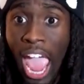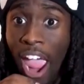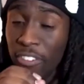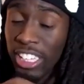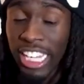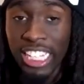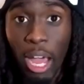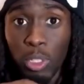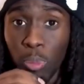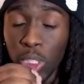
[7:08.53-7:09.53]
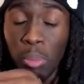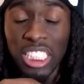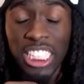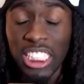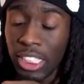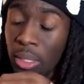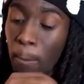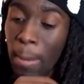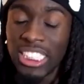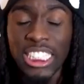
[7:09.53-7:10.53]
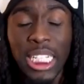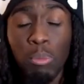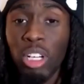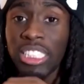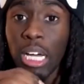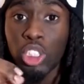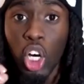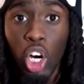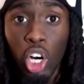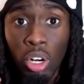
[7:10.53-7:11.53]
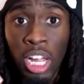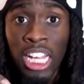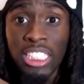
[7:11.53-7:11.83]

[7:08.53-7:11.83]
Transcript: Everything that was brought to my attention, my team reached out to her,